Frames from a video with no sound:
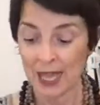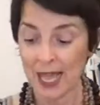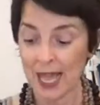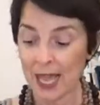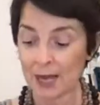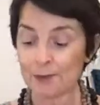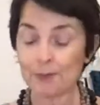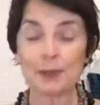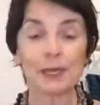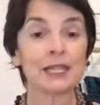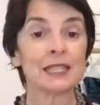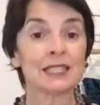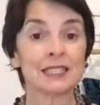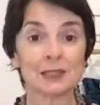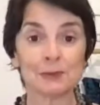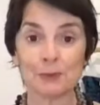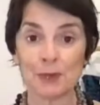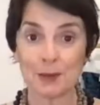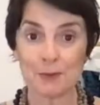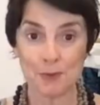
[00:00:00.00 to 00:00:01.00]
and be a little
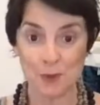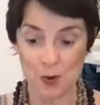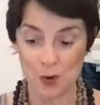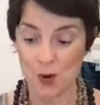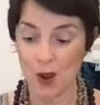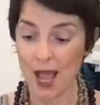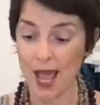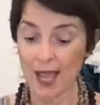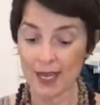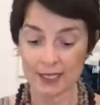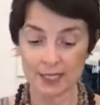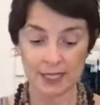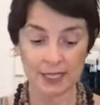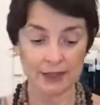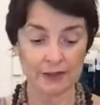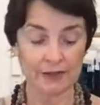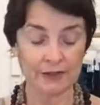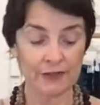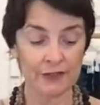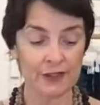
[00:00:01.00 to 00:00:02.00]
bit more
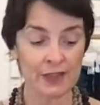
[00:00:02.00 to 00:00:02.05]
active.